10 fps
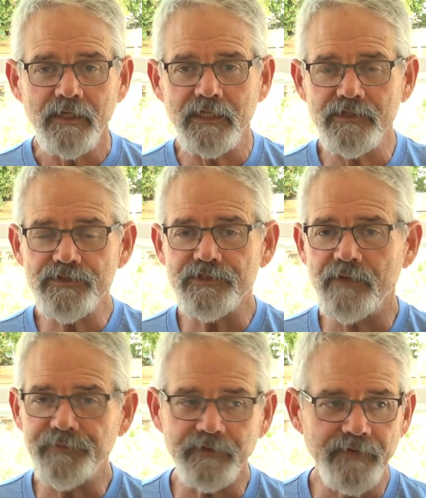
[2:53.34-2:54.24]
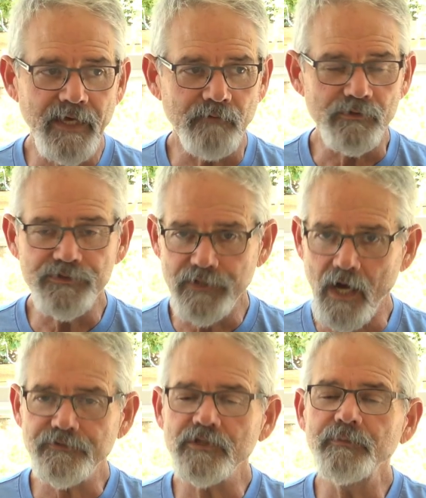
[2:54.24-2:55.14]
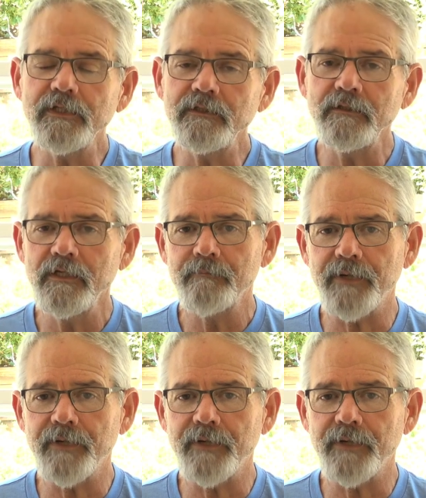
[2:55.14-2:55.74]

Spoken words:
It is something that was taught to me